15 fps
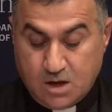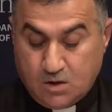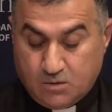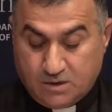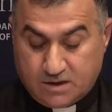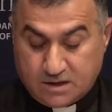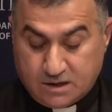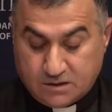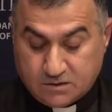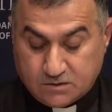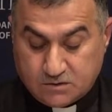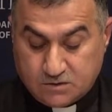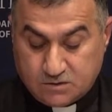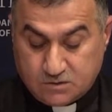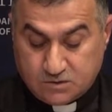We cannot
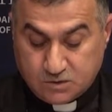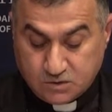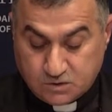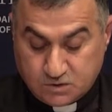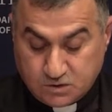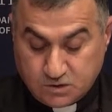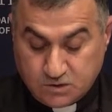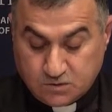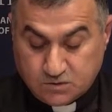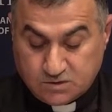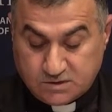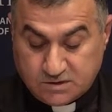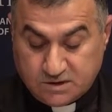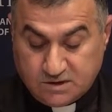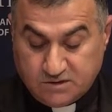continue
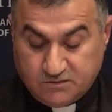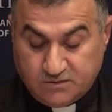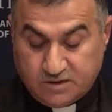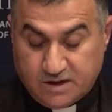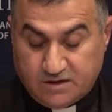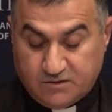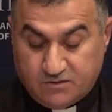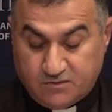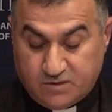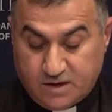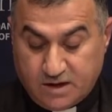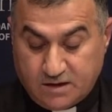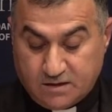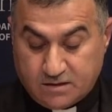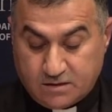to live in
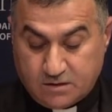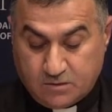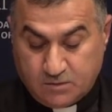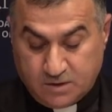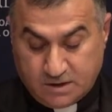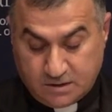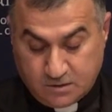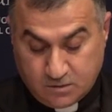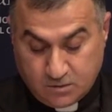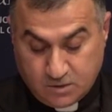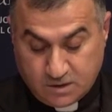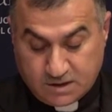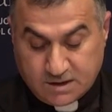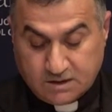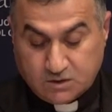faith. We
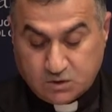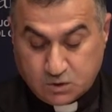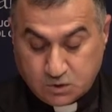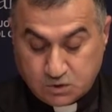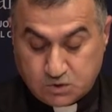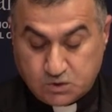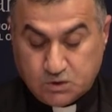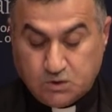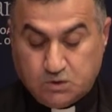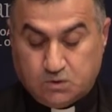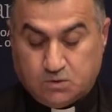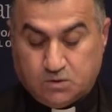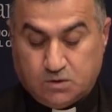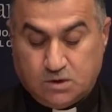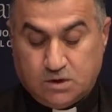can
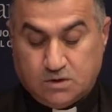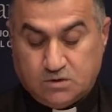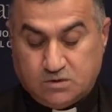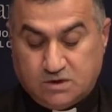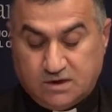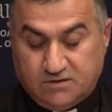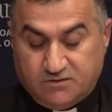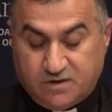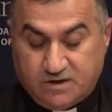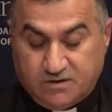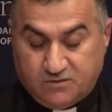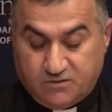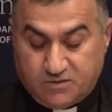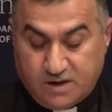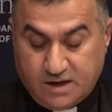continue to live in
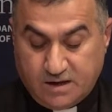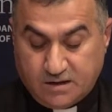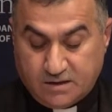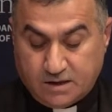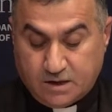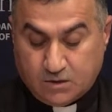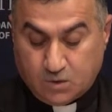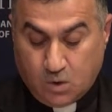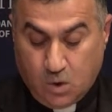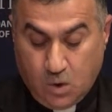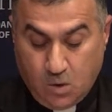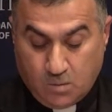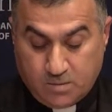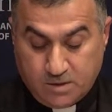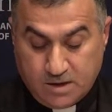faith and
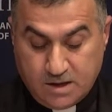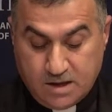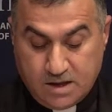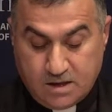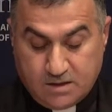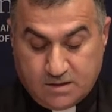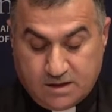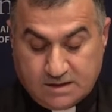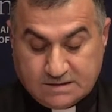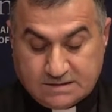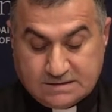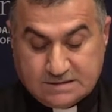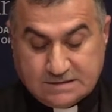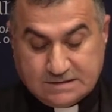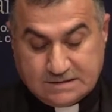hope that
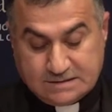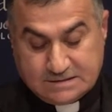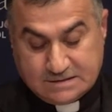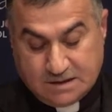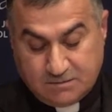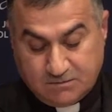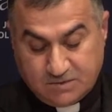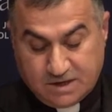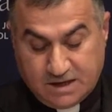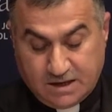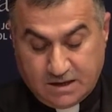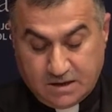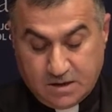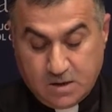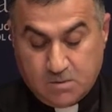
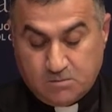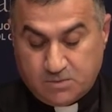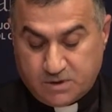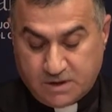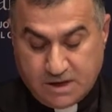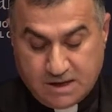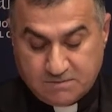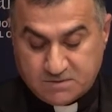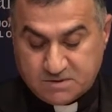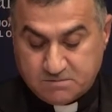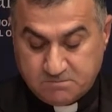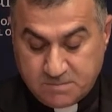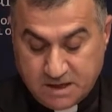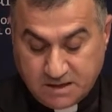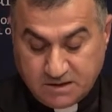someday, perhaps
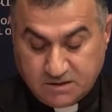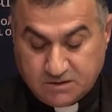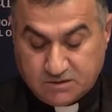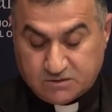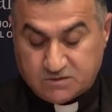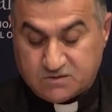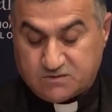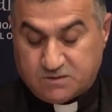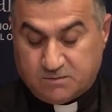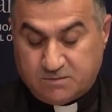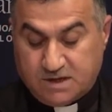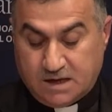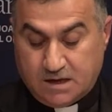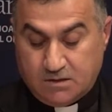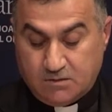many years from
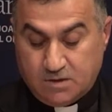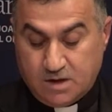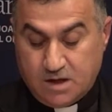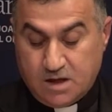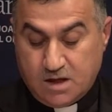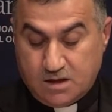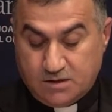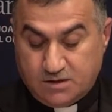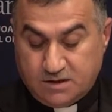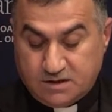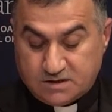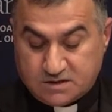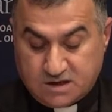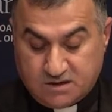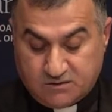now,
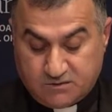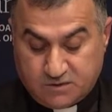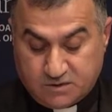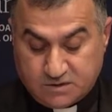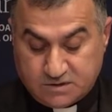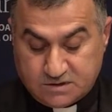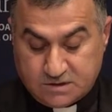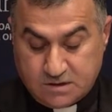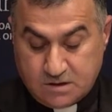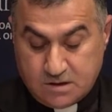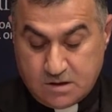these efforts